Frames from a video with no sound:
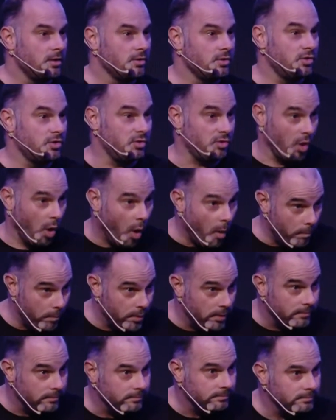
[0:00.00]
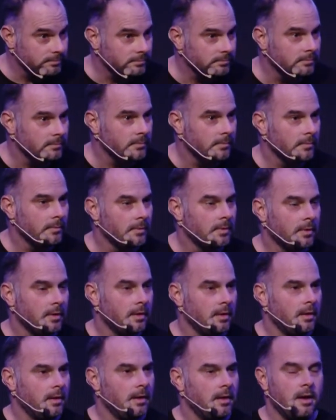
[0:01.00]
stop.
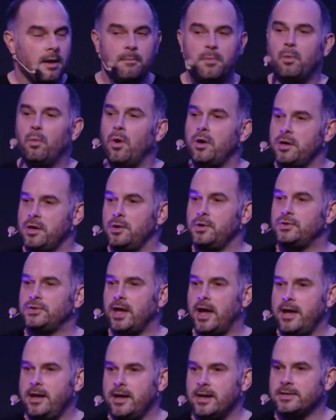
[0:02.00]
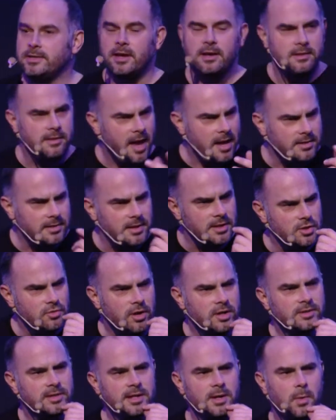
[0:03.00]
But what you say is, that's an
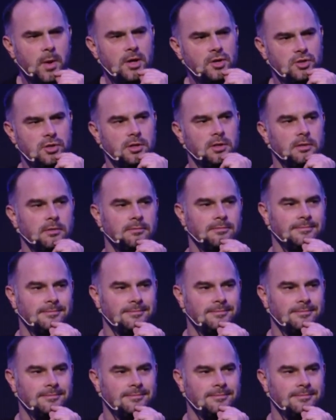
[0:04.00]
interesting question.